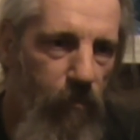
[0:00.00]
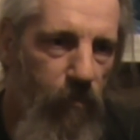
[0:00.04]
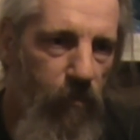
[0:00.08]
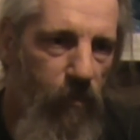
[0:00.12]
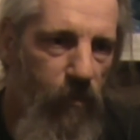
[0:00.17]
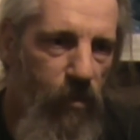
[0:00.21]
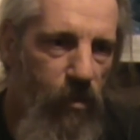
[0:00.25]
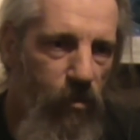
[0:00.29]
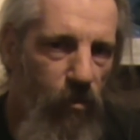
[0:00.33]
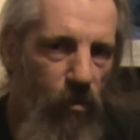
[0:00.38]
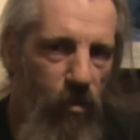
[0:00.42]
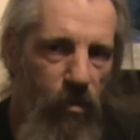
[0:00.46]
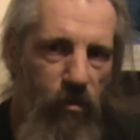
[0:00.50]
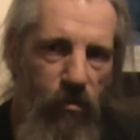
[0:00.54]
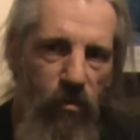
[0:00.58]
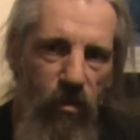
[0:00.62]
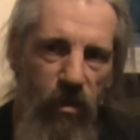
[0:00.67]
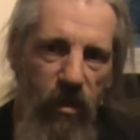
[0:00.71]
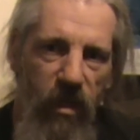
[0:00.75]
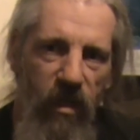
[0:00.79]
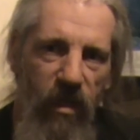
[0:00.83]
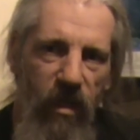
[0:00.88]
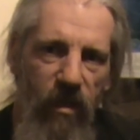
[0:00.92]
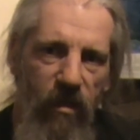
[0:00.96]
So I'll try
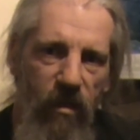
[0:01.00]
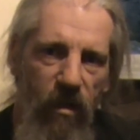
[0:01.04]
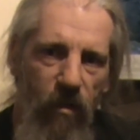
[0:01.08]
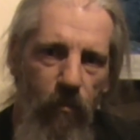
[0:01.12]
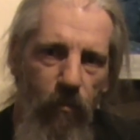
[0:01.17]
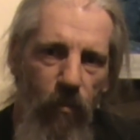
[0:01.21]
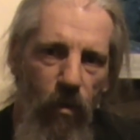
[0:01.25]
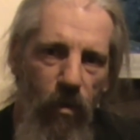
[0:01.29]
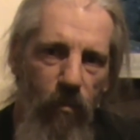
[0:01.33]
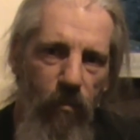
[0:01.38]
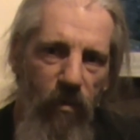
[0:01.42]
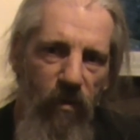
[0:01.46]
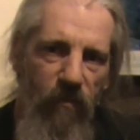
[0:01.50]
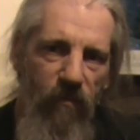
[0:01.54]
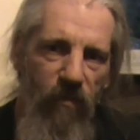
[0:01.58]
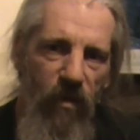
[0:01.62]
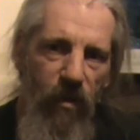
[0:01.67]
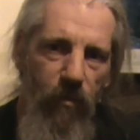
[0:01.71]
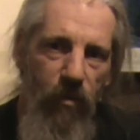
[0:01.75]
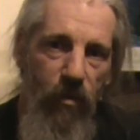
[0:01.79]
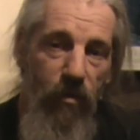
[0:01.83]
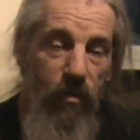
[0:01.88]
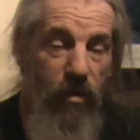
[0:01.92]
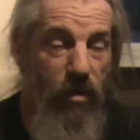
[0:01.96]
and get that done by
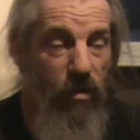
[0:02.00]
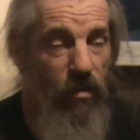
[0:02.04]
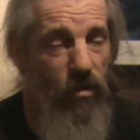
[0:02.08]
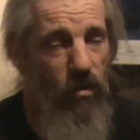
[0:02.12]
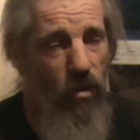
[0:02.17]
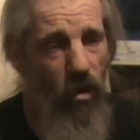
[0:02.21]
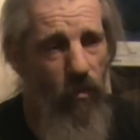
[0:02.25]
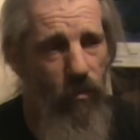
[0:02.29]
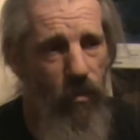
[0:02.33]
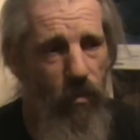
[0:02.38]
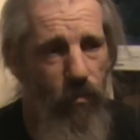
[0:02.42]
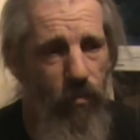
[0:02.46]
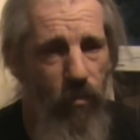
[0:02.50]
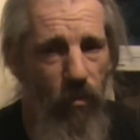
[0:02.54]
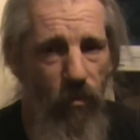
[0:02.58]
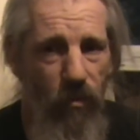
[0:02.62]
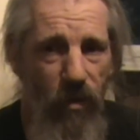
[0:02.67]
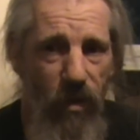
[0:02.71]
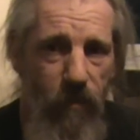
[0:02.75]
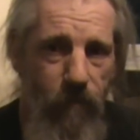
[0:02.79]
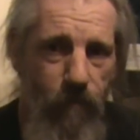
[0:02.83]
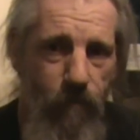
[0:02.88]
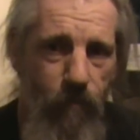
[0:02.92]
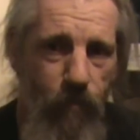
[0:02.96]
mid-February, which is the time of brewing.